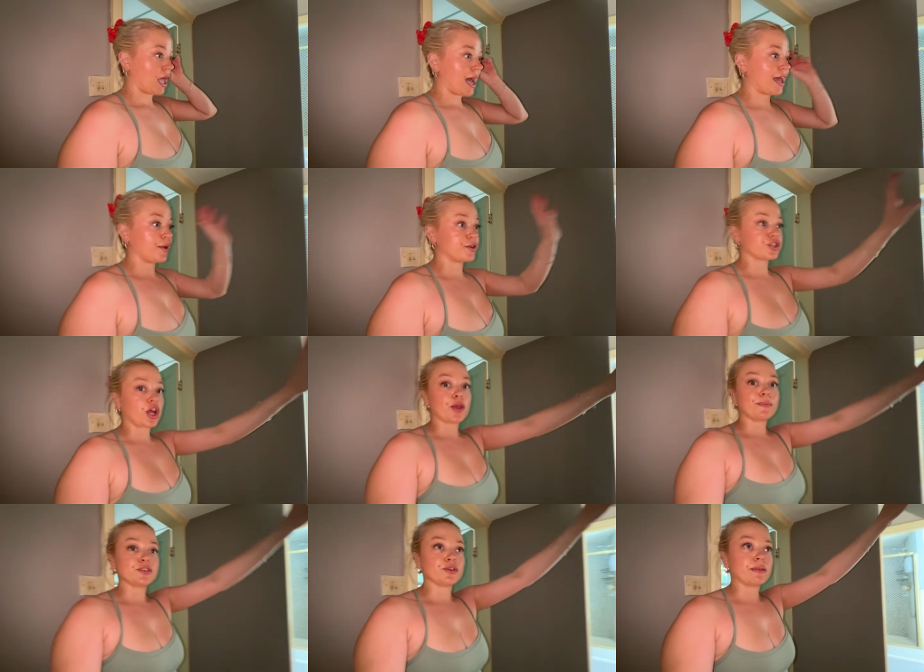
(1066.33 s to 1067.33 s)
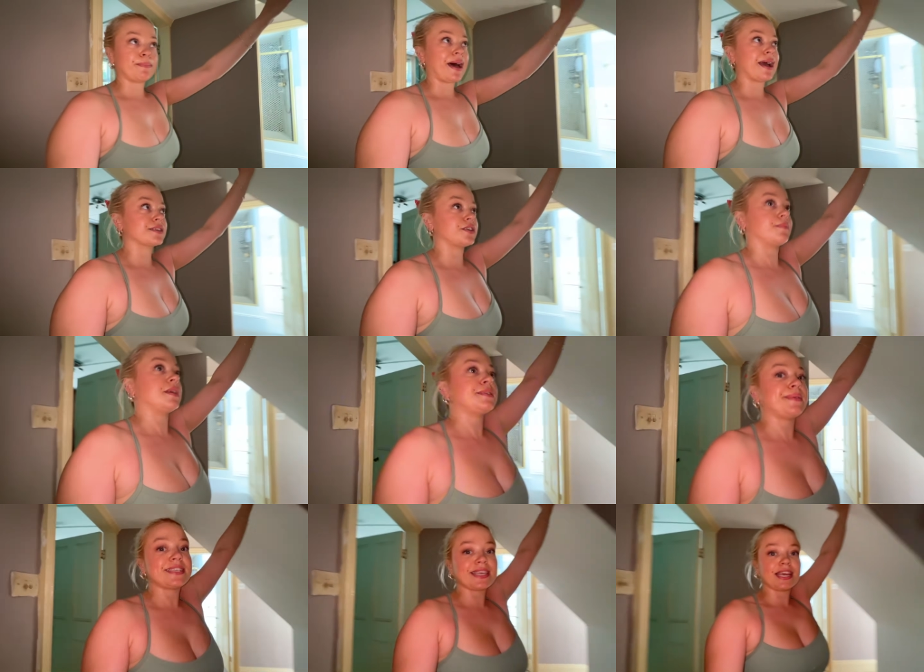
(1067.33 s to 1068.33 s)
And it just opens up the back. So I'm going to
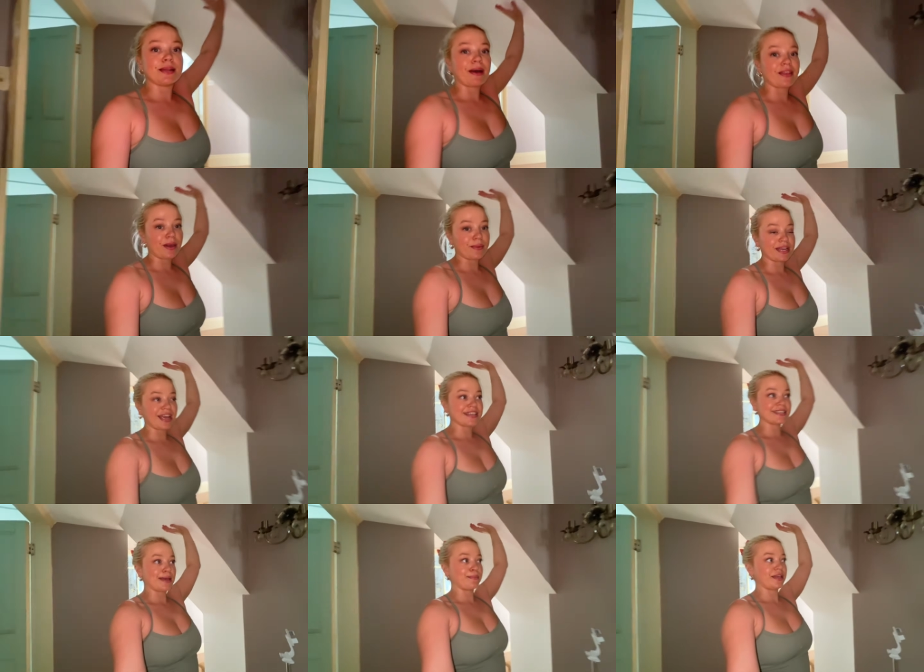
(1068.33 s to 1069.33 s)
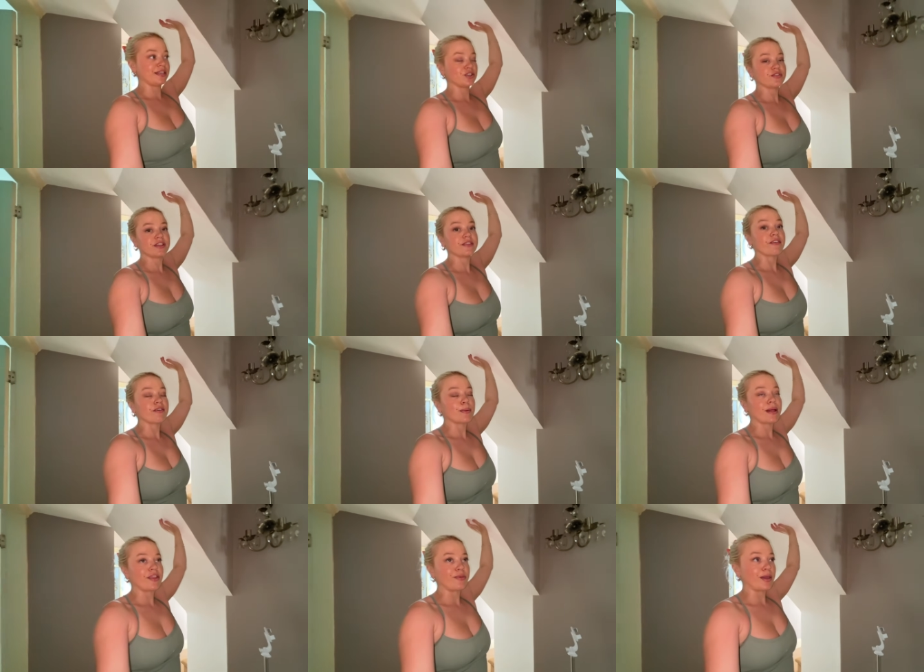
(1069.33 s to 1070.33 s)
speak to Ian about that when he gets here, but he's not feeling very
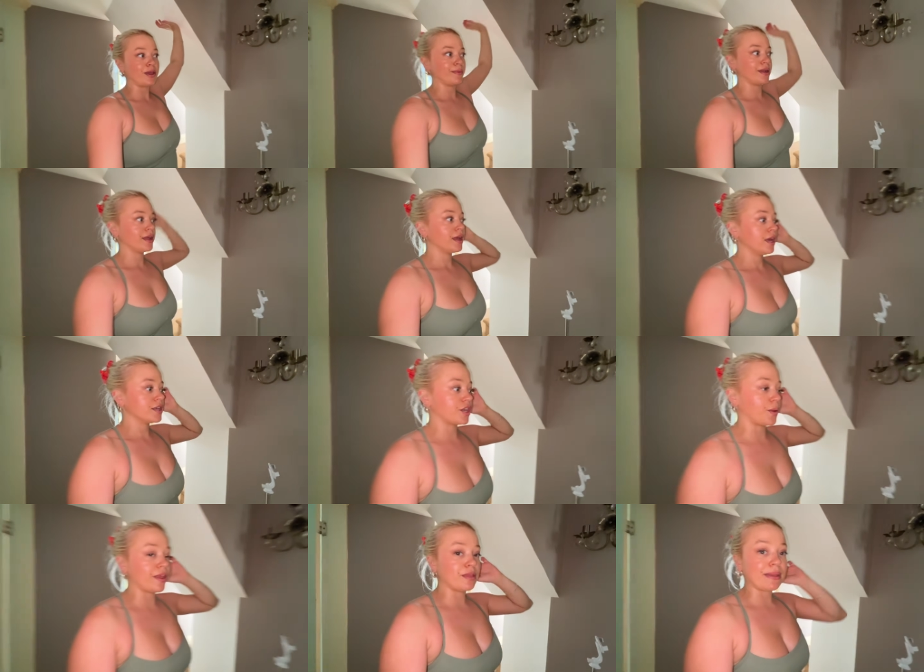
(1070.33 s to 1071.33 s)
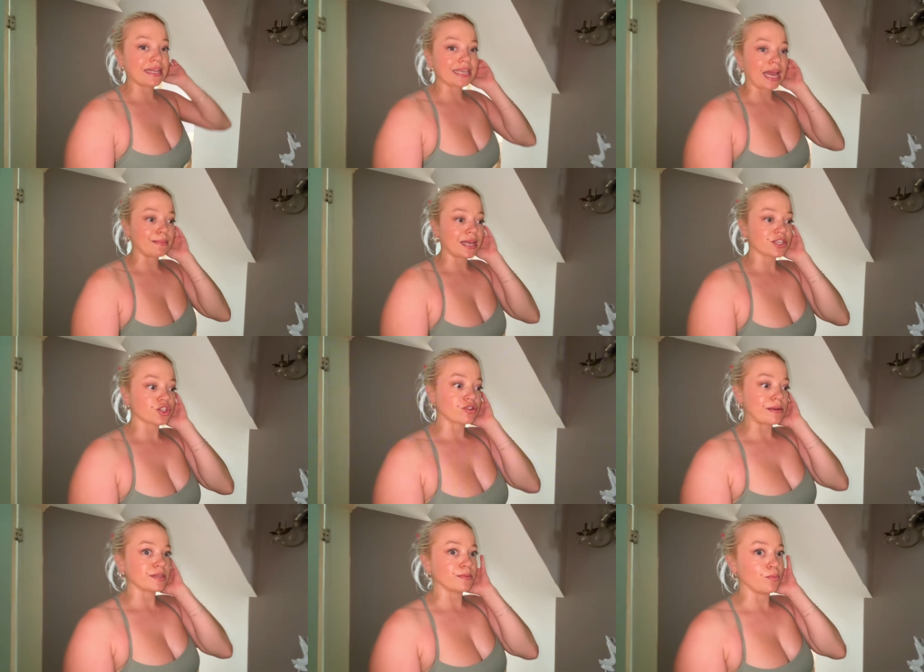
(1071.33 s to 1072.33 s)
well at the moment. So in the meantime, let's
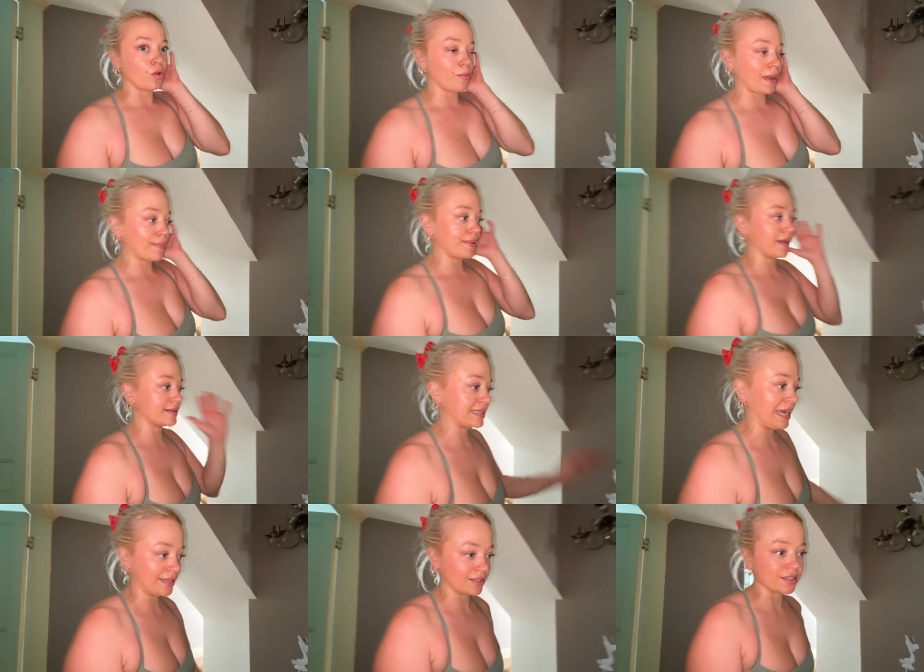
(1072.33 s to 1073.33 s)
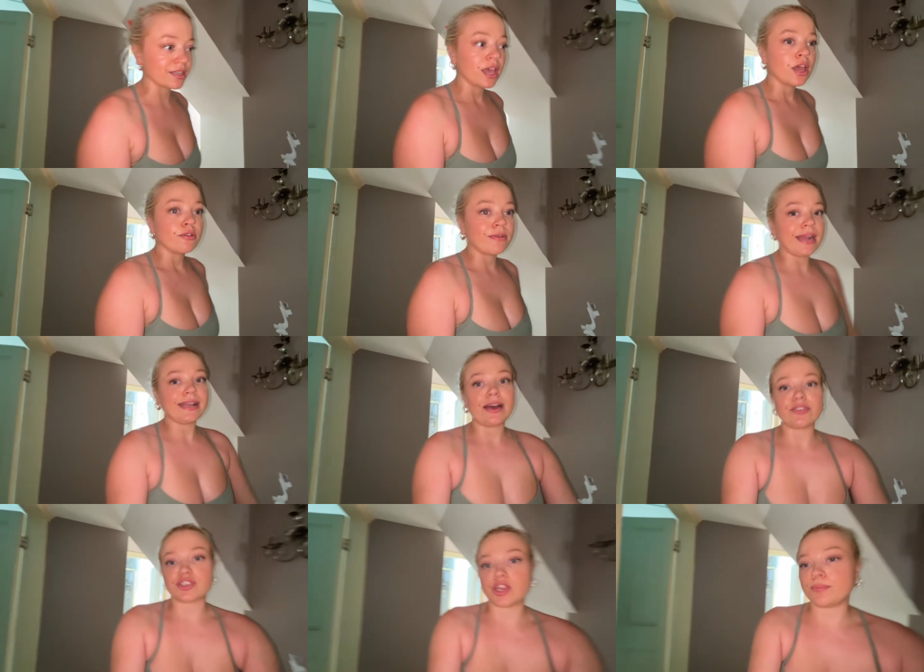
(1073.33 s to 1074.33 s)
strip some wallpaper downstairs, because right now
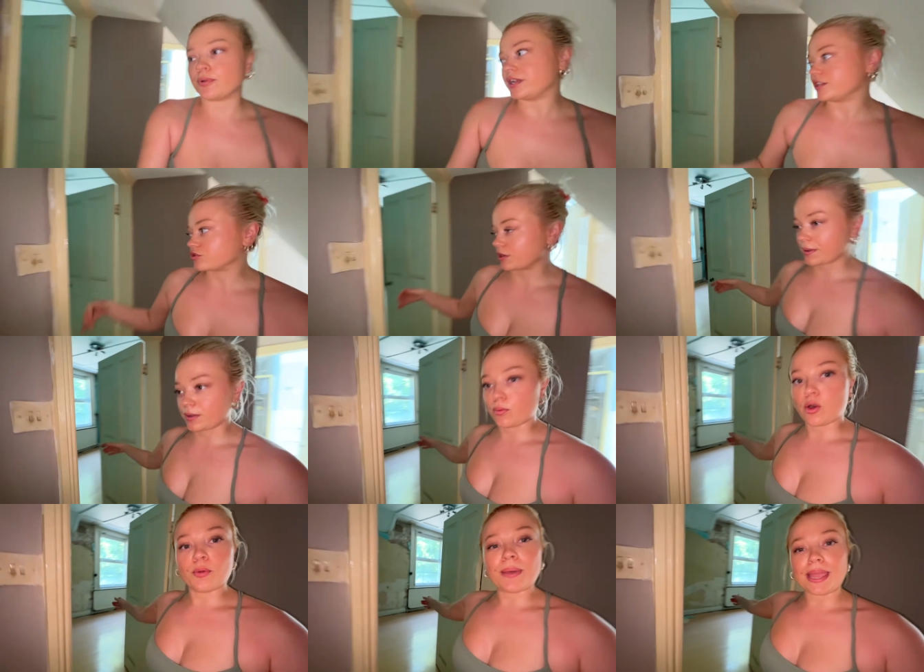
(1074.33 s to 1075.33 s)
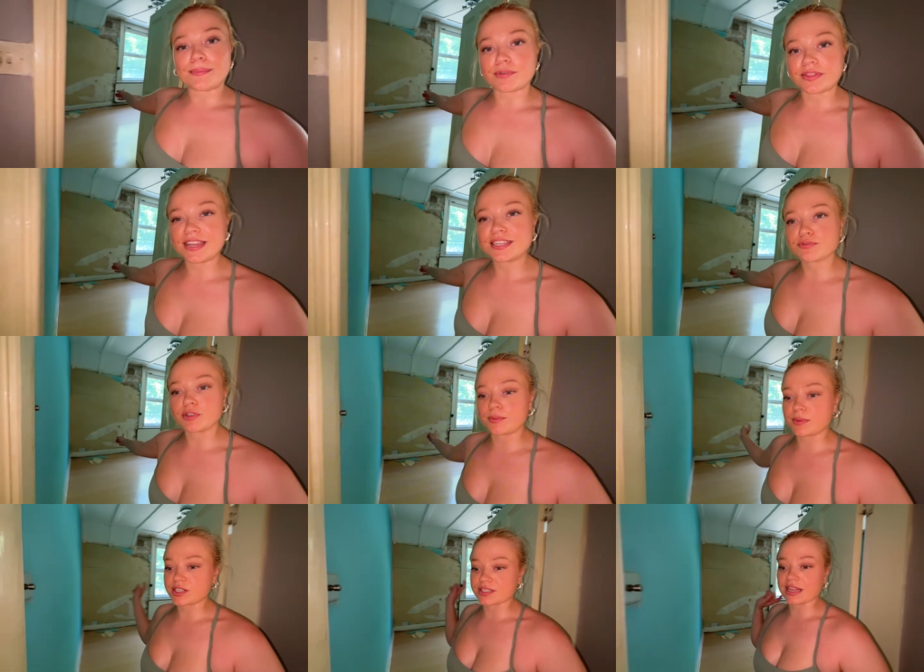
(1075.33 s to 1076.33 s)
there's no point in stripping the wallpaper in this room,
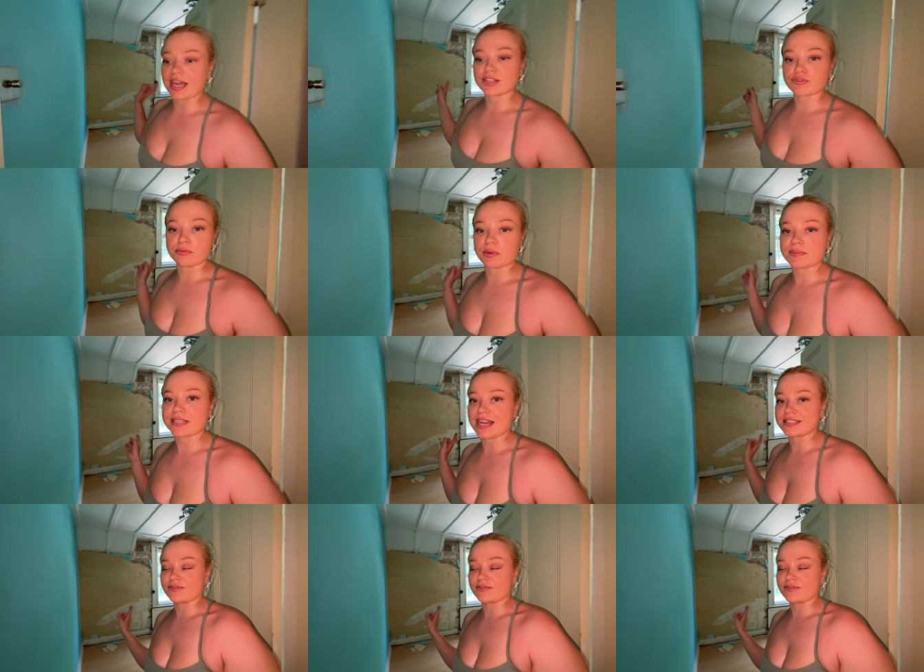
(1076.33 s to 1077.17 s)
which is the last room upstairs.